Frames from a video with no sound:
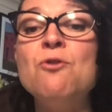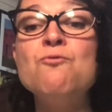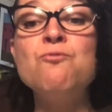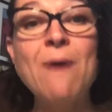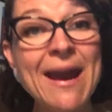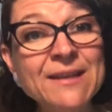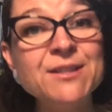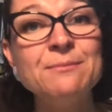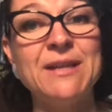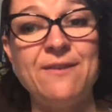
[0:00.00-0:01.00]

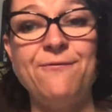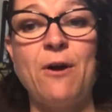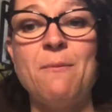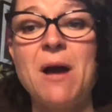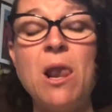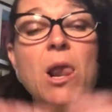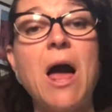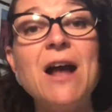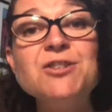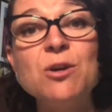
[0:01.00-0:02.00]
randomly from a
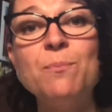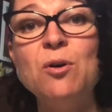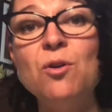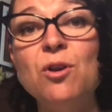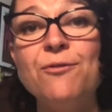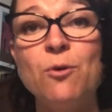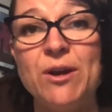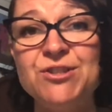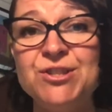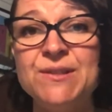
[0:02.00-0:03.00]
larger pool of
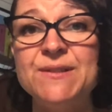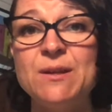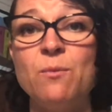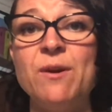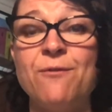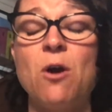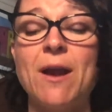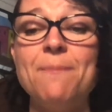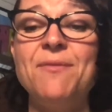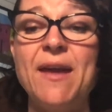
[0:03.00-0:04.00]
questions that we've got
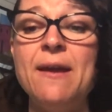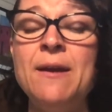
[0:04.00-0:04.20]
up there